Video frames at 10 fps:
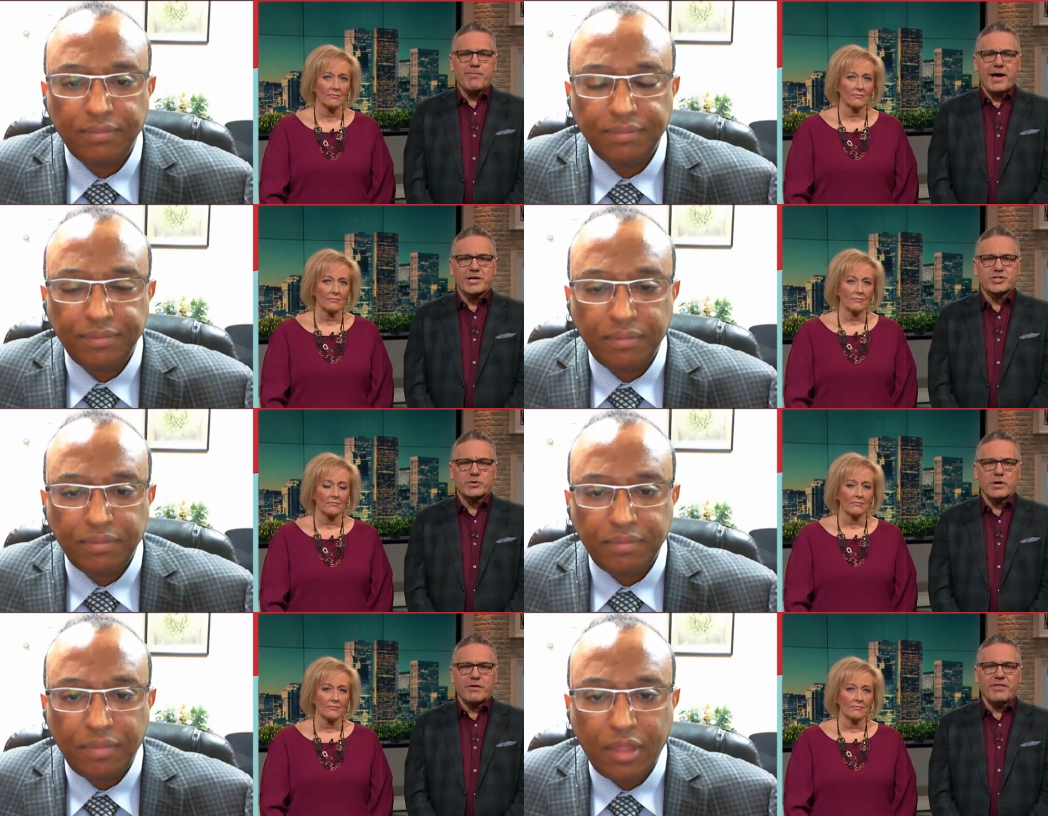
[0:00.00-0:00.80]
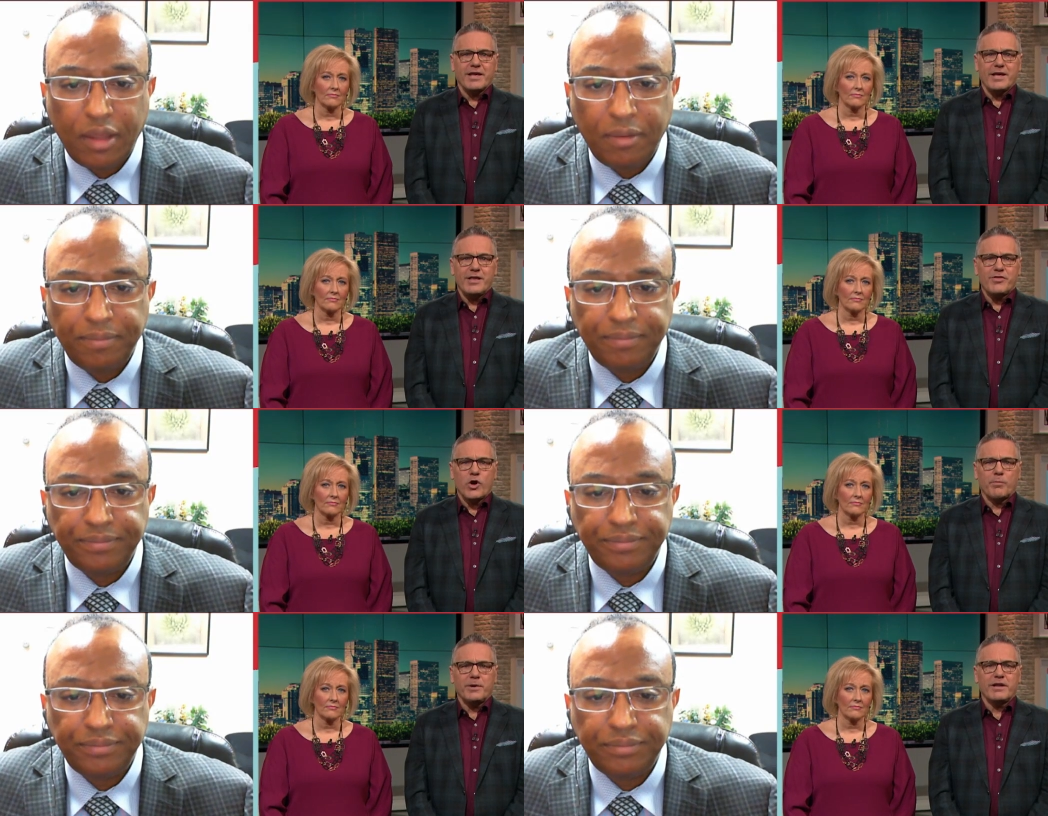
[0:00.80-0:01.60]
Speaker 1: pastor of the
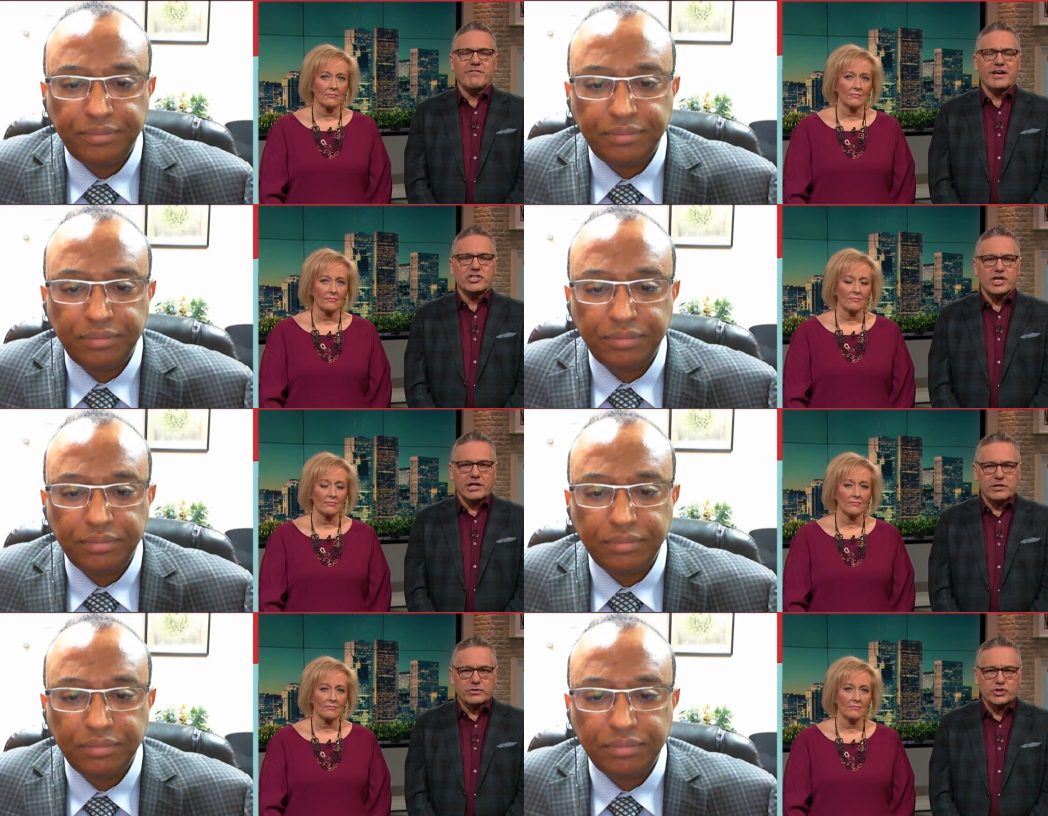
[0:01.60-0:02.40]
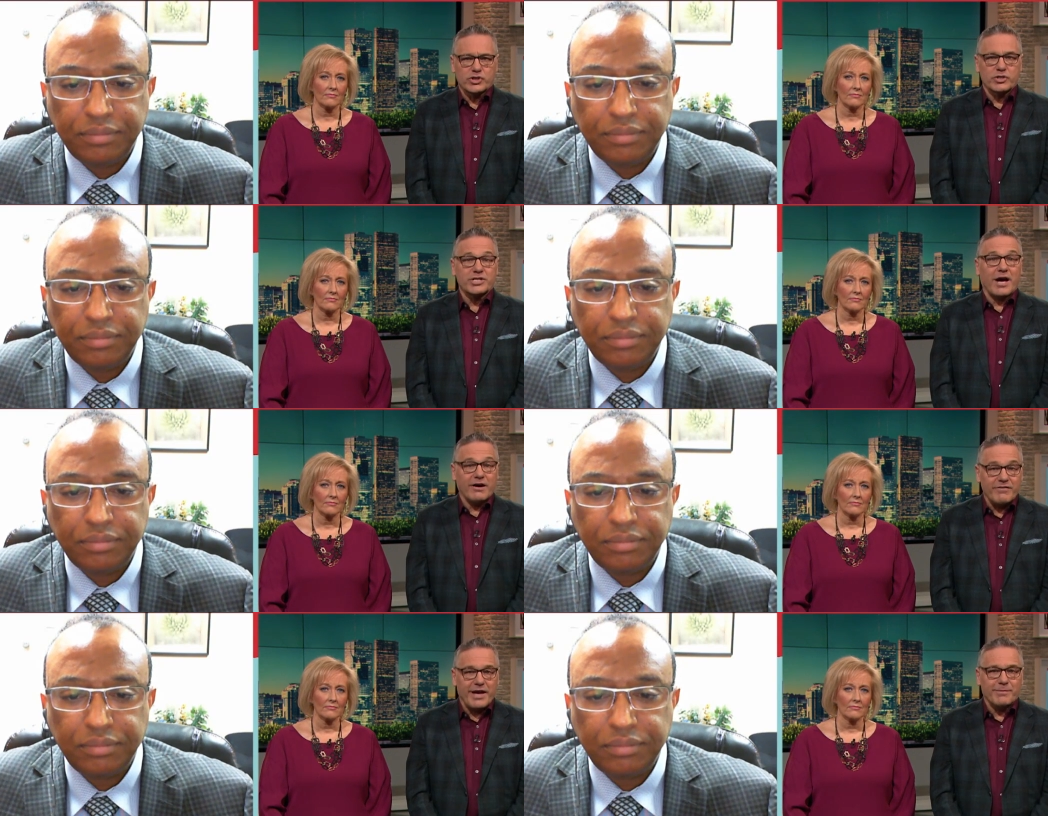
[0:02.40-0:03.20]
Ethiopian Evangelical Church
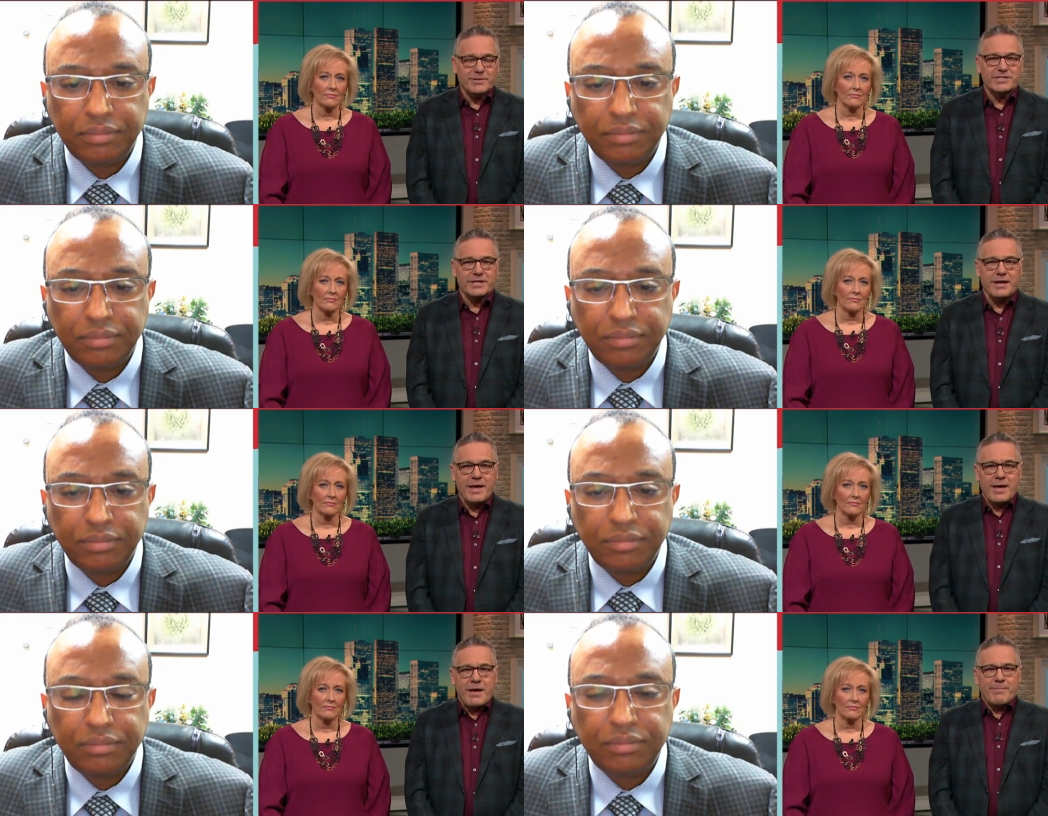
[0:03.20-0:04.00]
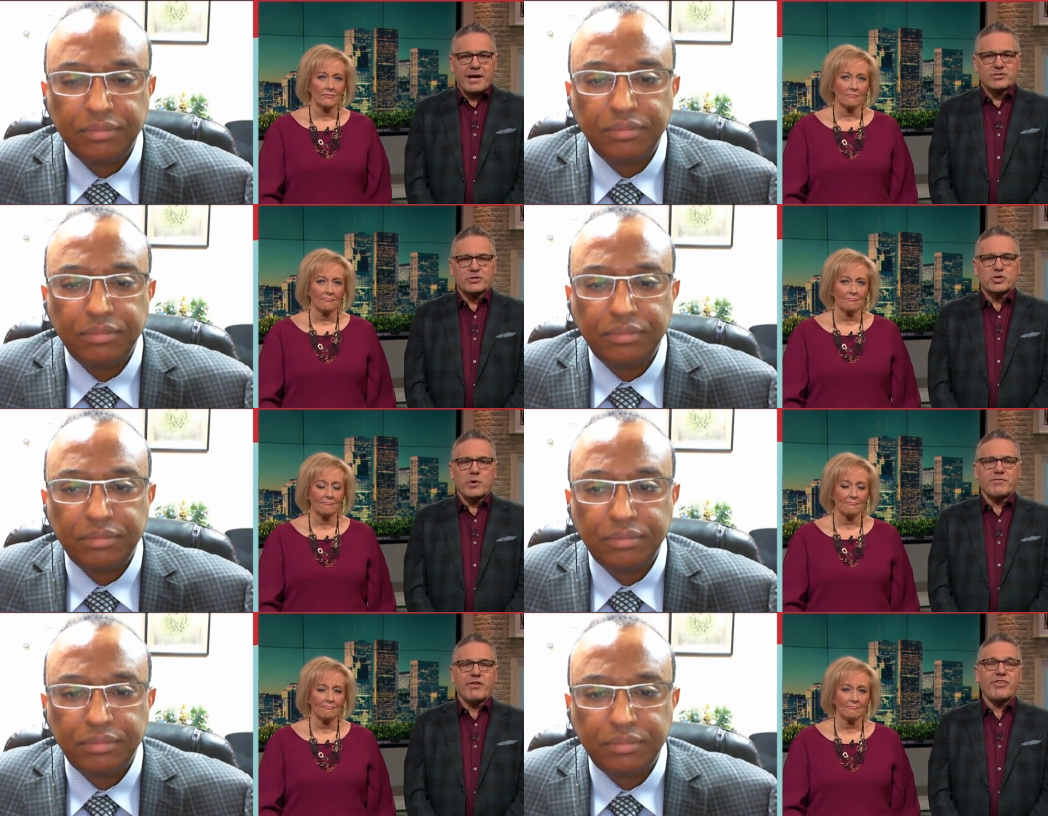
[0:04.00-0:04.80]
of Edmonton. Pastor
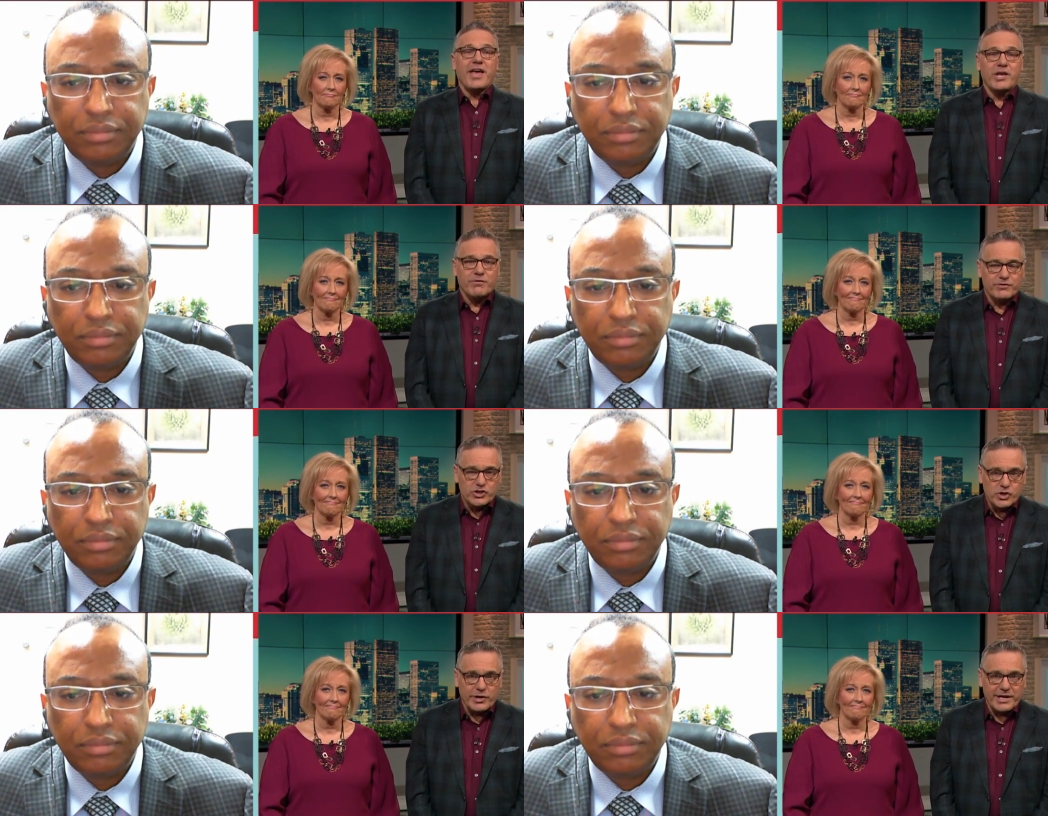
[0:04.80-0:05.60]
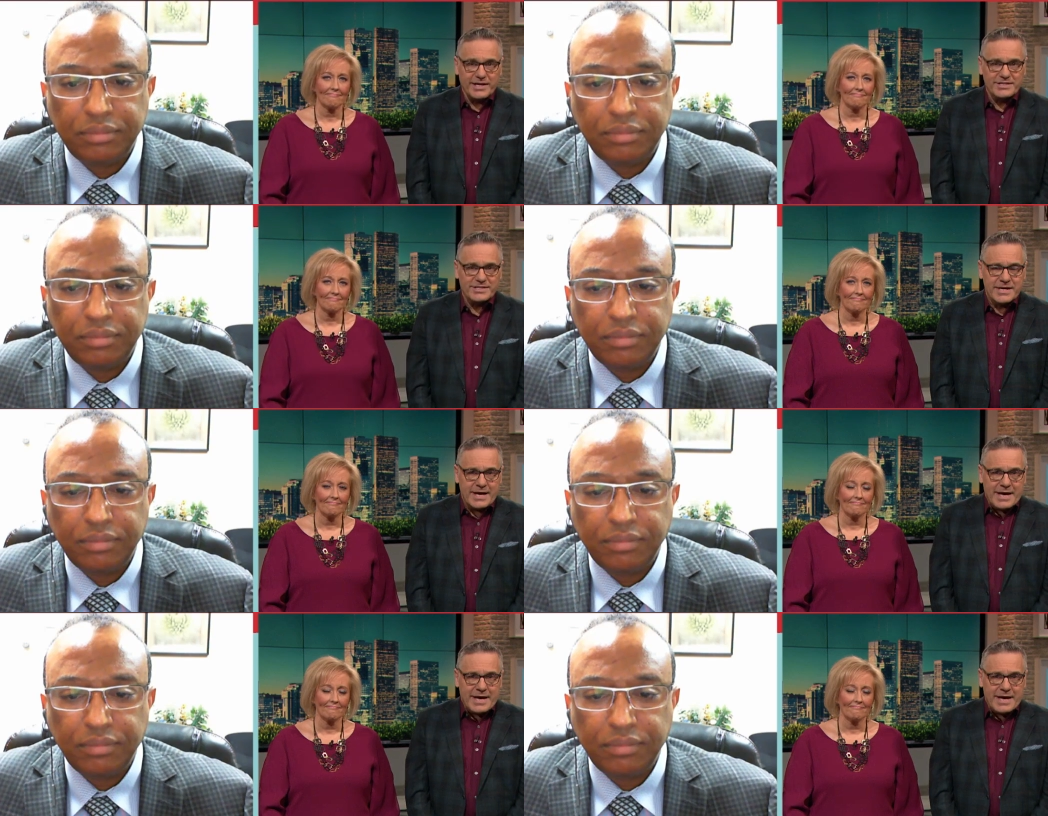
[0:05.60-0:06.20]
Terefe, thank you for joining us.